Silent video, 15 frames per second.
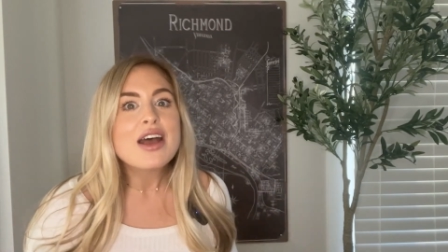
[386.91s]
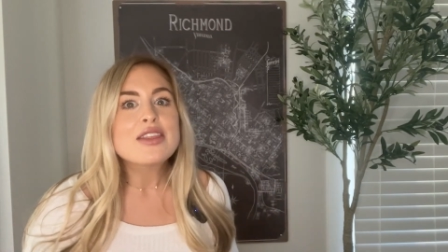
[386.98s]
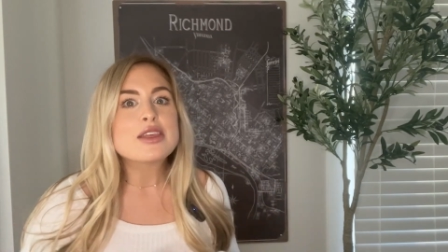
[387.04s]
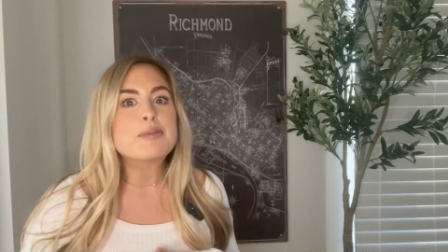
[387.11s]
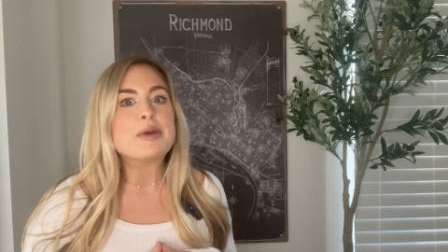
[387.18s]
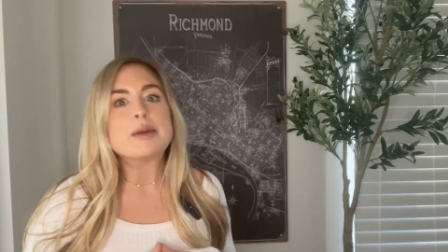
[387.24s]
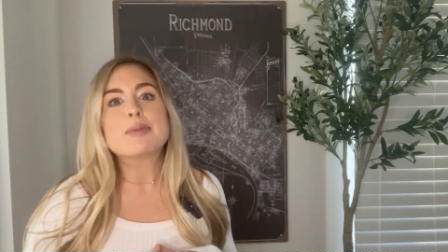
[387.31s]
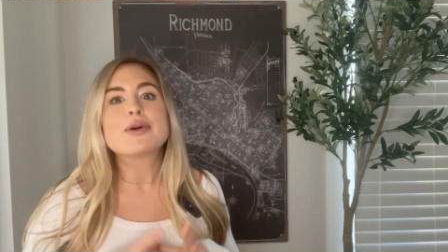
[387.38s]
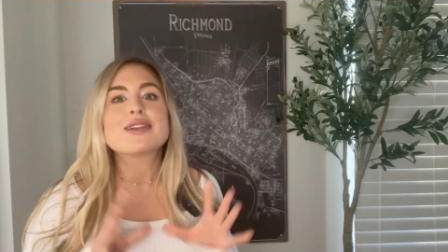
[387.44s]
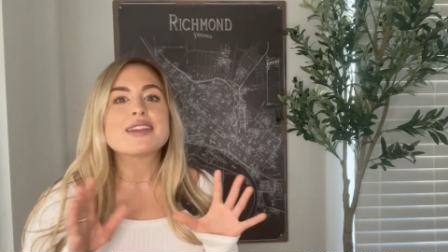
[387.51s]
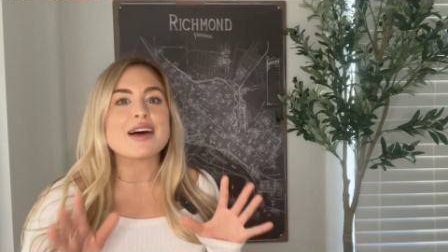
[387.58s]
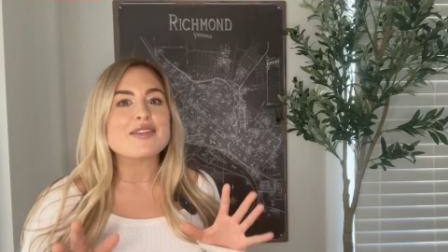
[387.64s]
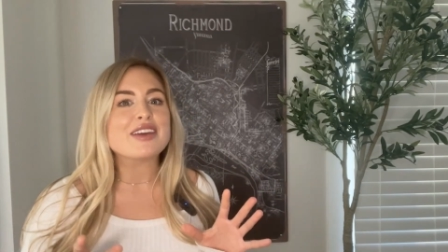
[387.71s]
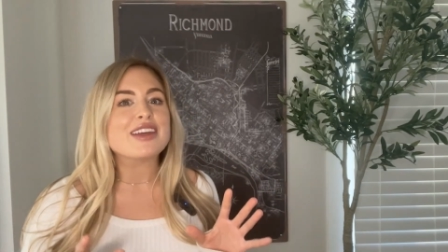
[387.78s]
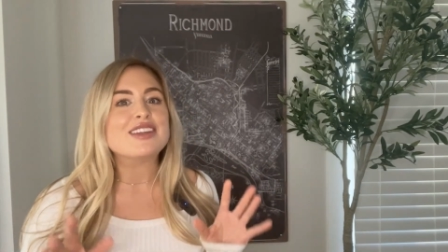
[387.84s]
The people
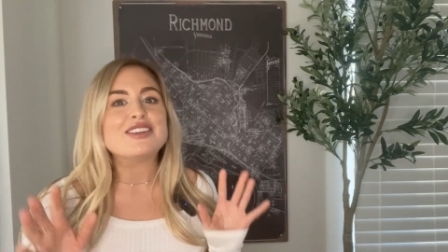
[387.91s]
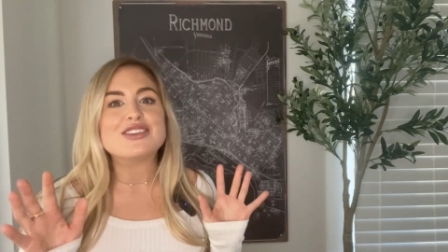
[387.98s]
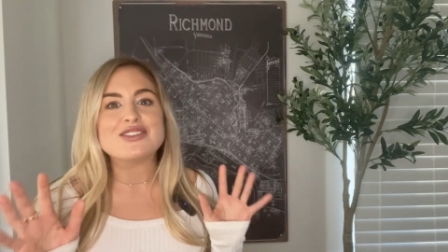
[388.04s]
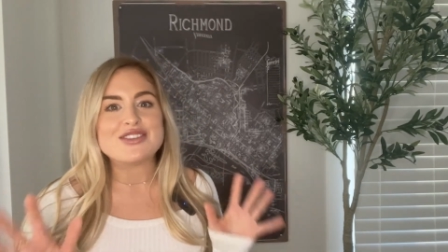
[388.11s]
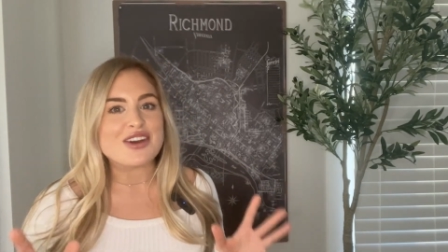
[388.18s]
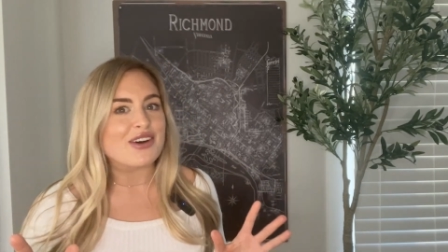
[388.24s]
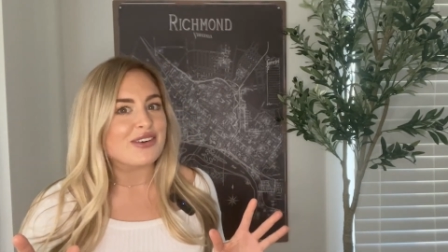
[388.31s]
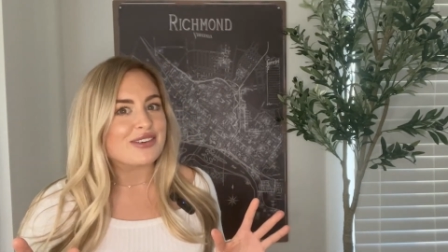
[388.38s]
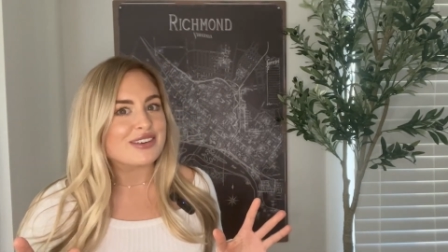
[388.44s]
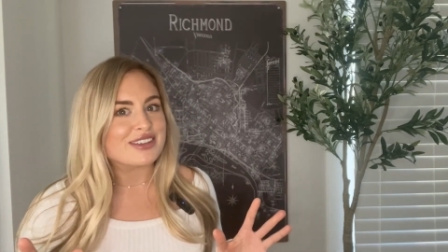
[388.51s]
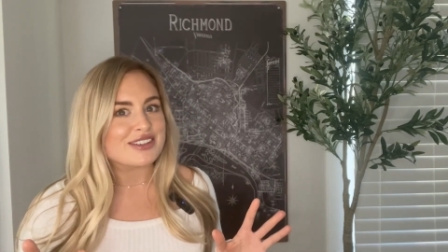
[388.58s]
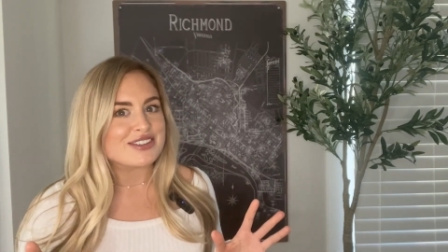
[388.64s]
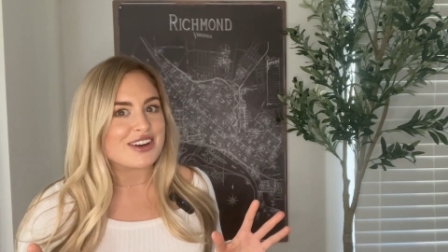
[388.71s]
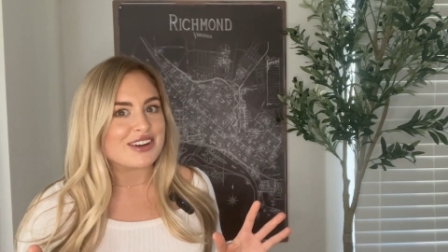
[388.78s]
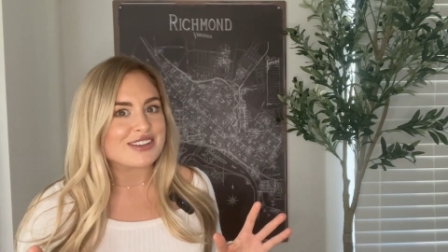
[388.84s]
love it, and you know
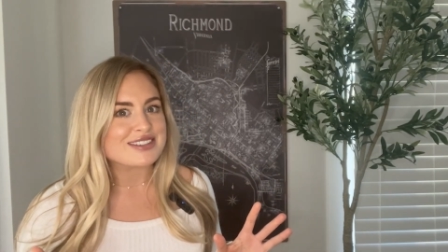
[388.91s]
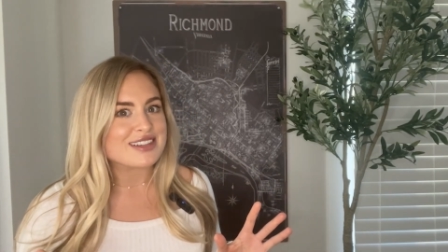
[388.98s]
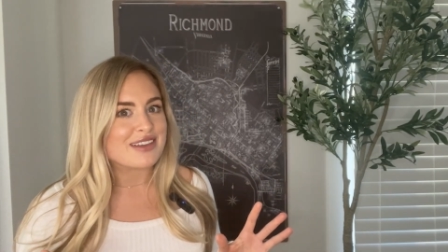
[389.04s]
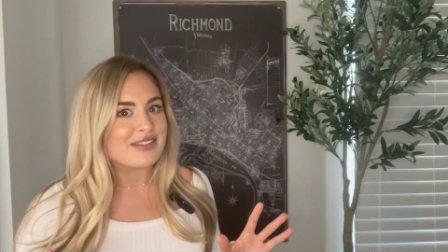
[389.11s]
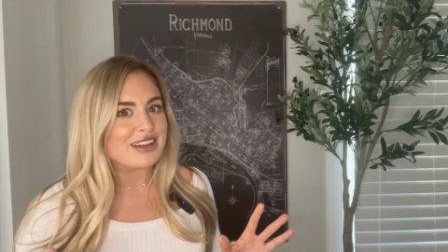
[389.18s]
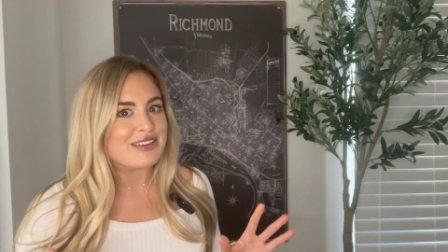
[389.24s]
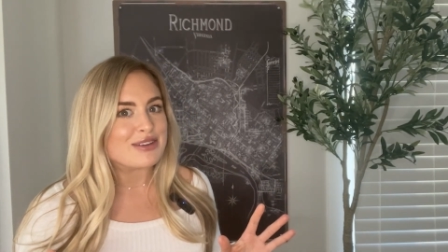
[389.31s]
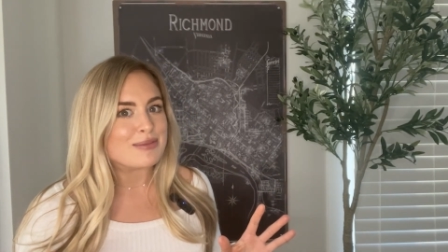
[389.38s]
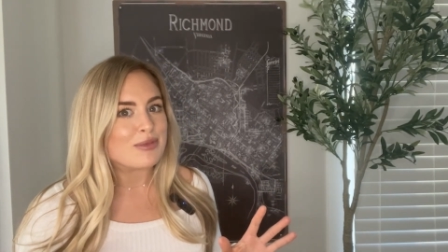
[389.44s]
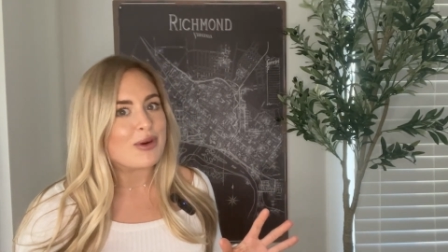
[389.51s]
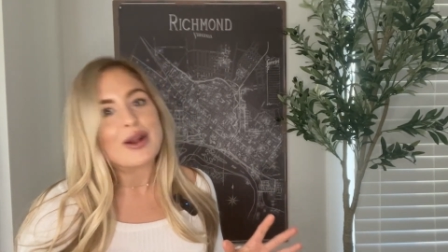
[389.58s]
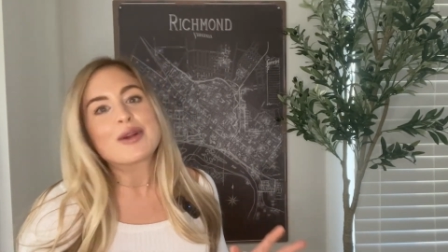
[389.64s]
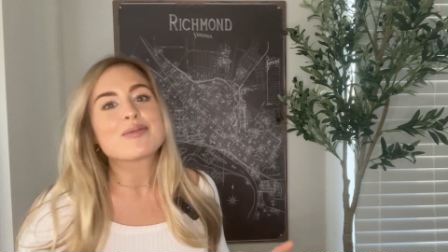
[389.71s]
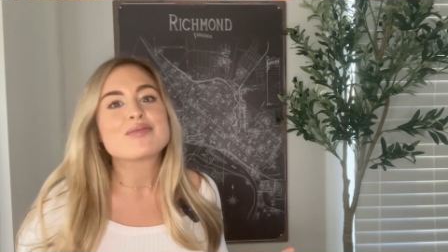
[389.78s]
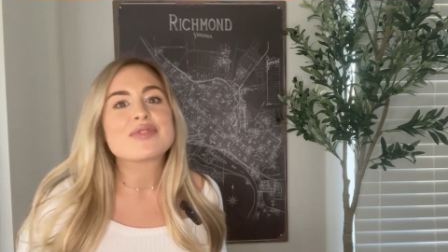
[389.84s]
your dogs love it even more.